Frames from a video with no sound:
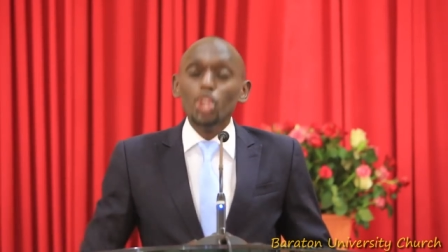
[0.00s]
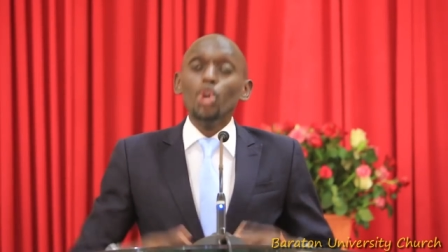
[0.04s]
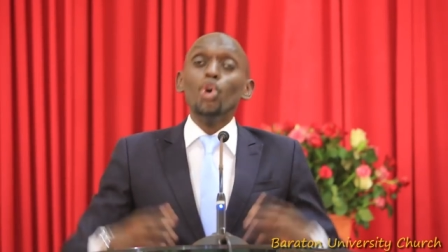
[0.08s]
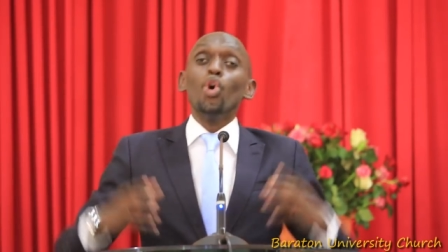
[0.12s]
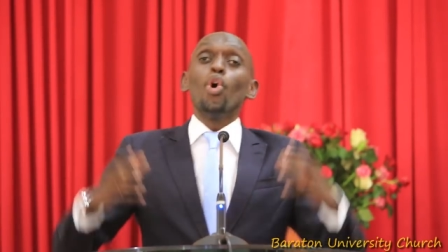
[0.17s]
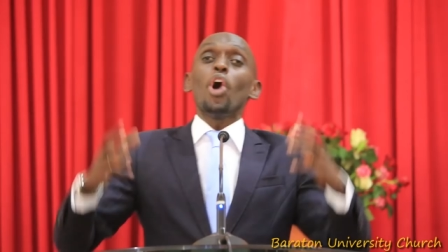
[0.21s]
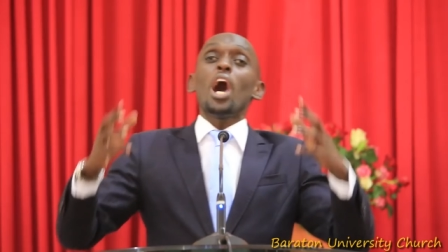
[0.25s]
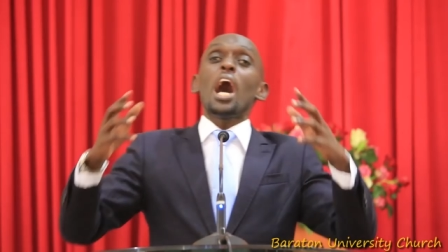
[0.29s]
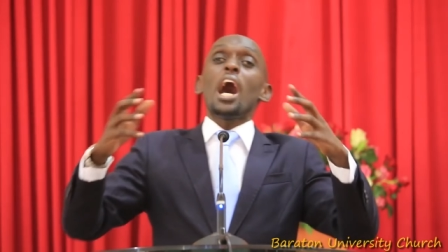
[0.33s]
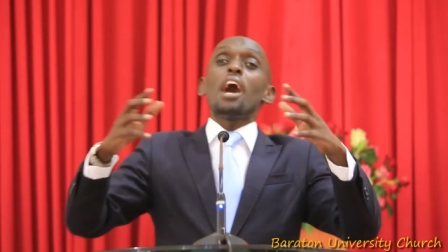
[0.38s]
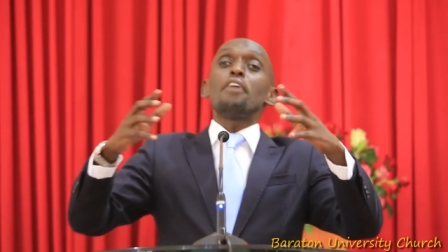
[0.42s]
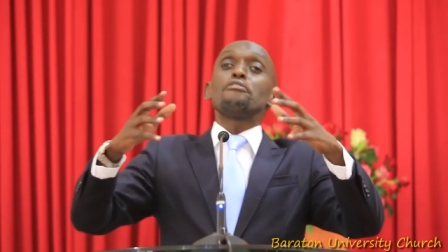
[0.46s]

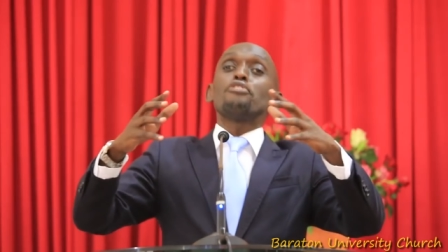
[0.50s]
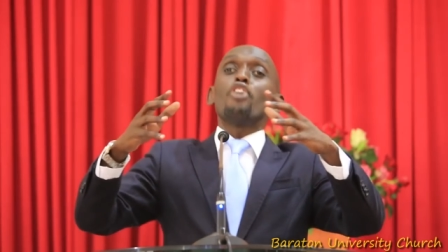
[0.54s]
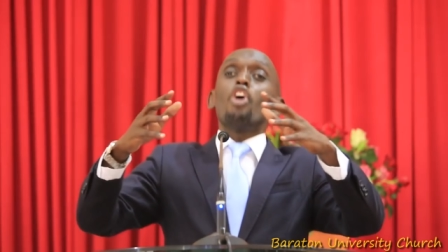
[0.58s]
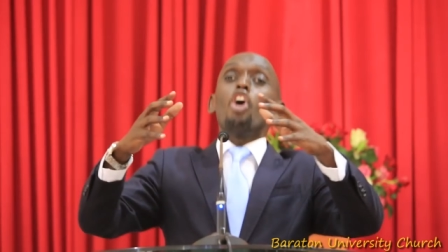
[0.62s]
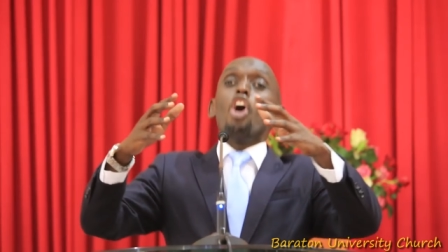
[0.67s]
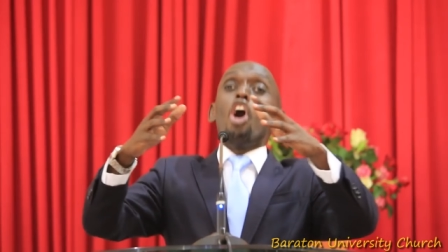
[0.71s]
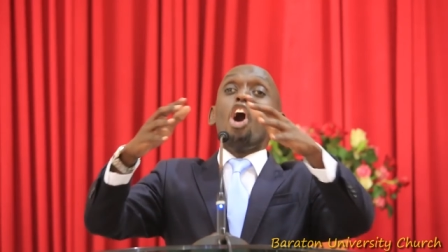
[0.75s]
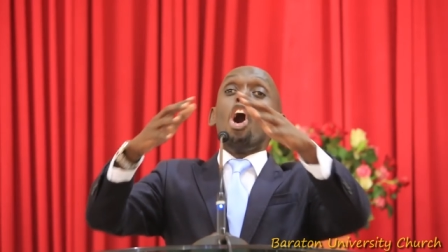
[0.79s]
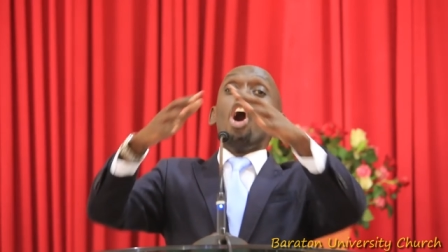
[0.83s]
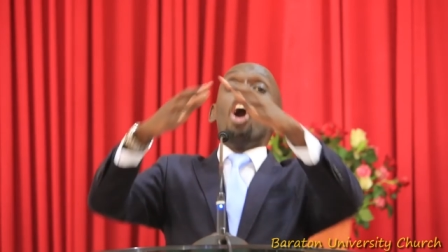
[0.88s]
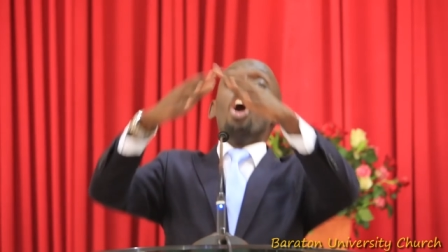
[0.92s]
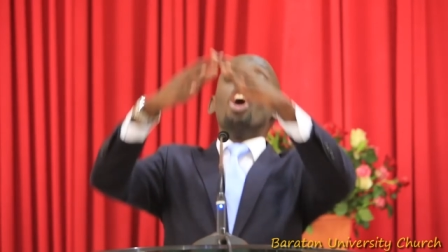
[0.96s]
You have
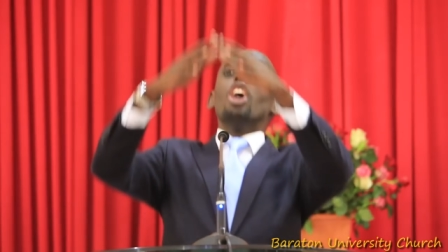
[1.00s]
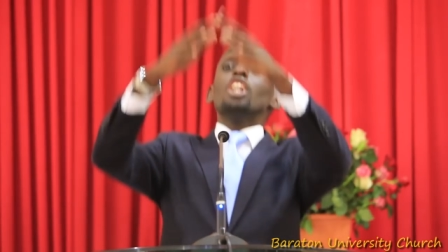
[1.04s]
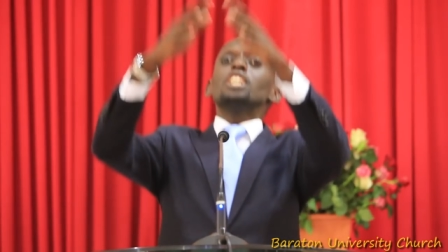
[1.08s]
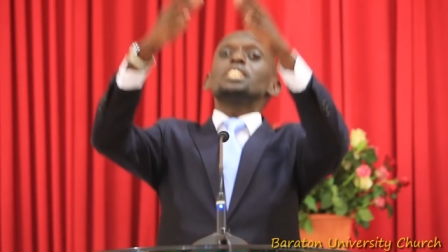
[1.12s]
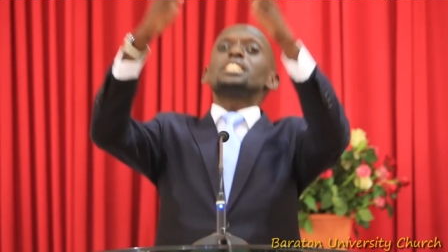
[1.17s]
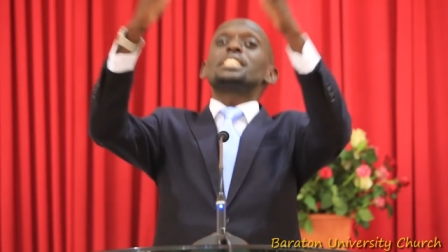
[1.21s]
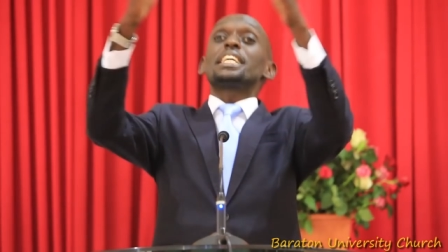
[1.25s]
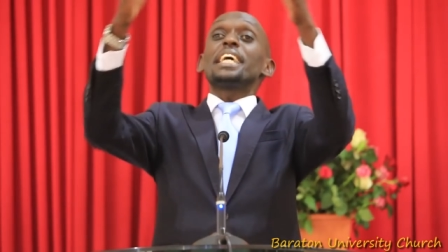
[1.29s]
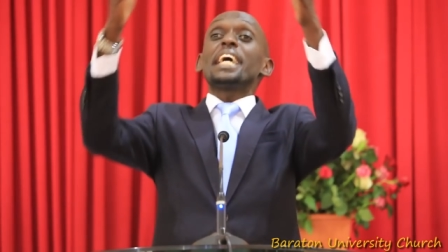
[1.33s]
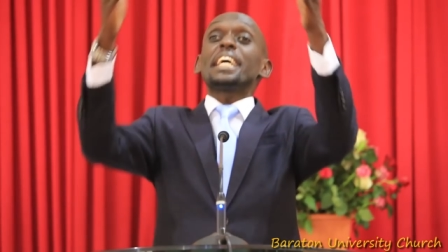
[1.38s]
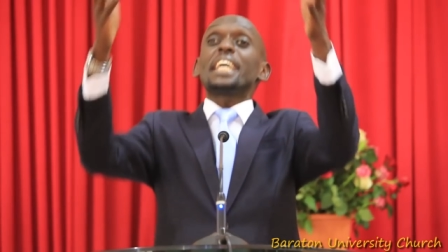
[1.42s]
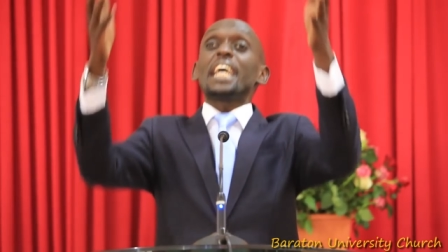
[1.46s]

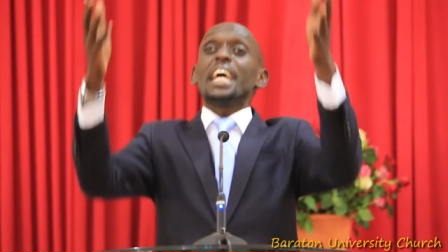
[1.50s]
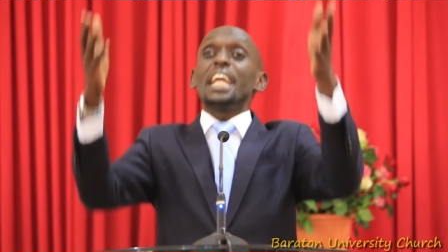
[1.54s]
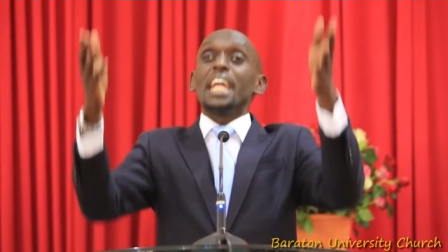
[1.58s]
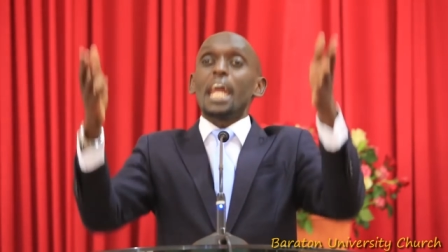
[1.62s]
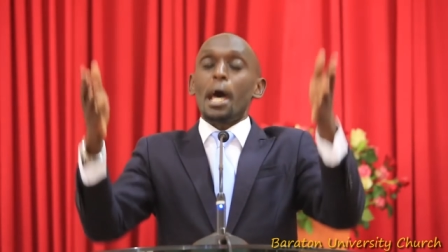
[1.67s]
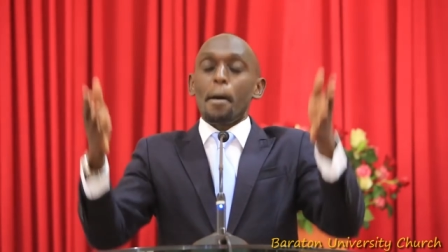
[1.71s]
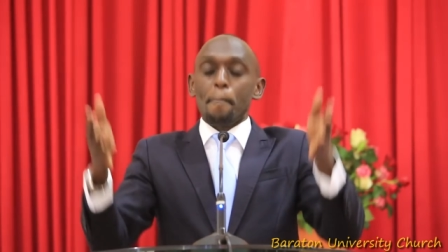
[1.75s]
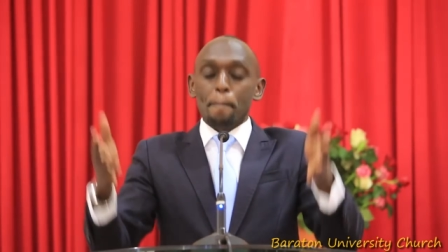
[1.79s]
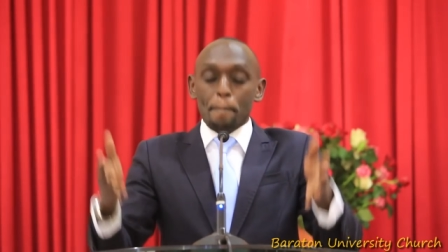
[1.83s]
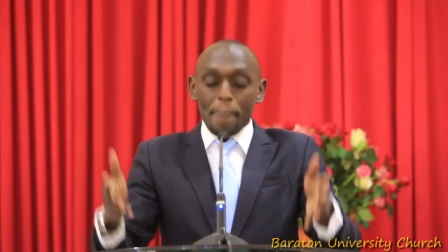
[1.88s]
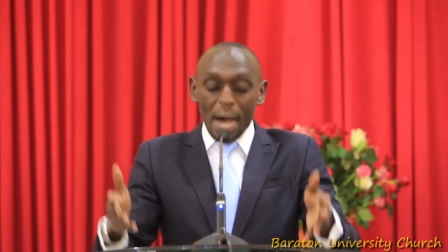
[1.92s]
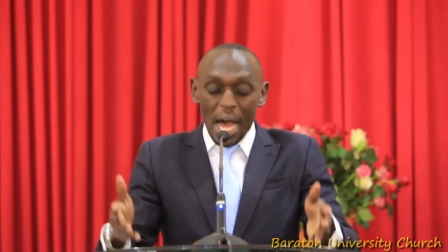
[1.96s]
all taken
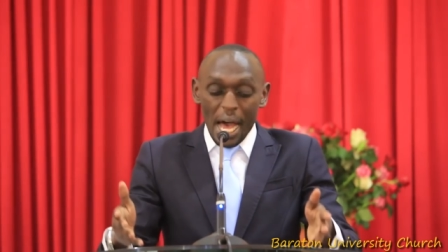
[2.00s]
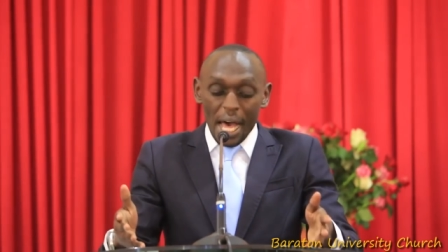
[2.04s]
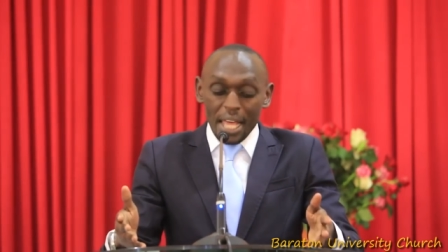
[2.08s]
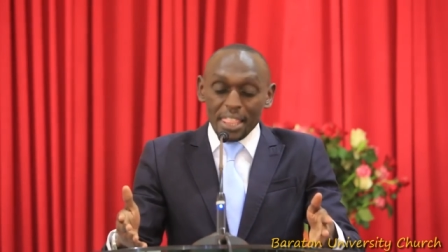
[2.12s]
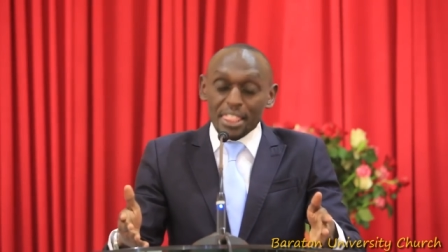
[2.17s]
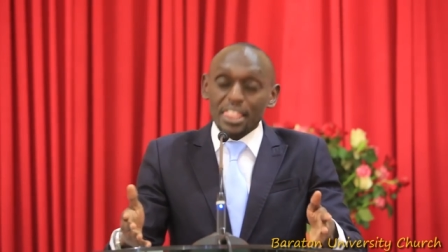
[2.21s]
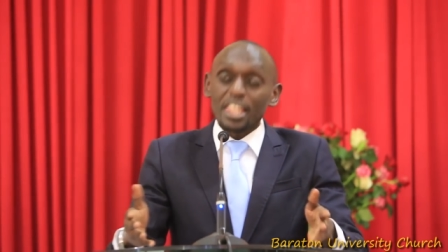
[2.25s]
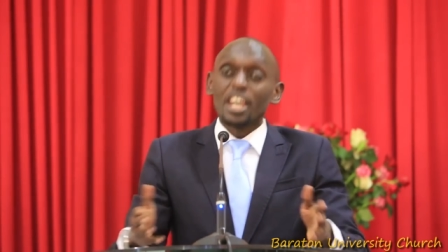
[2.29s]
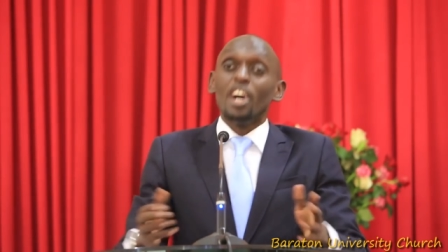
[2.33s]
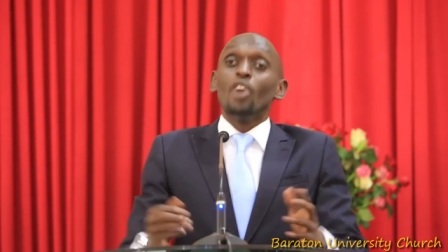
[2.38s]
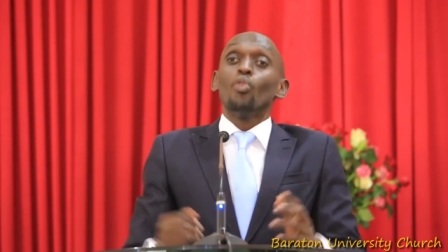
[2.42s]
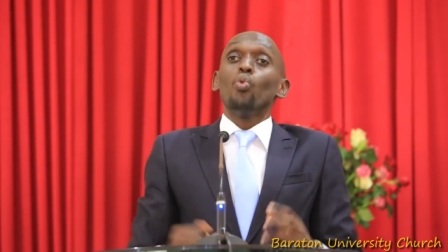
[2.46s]
a
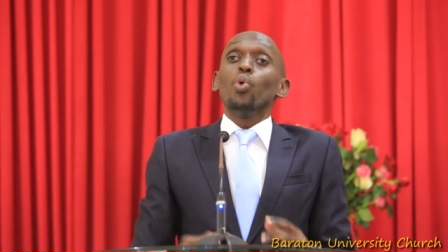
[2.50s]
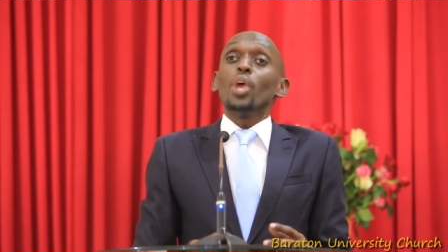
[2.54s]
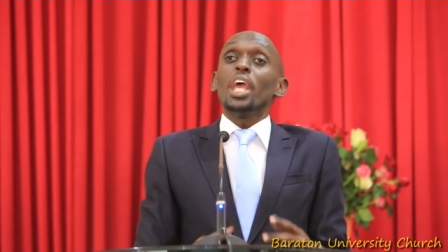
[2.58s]
bath.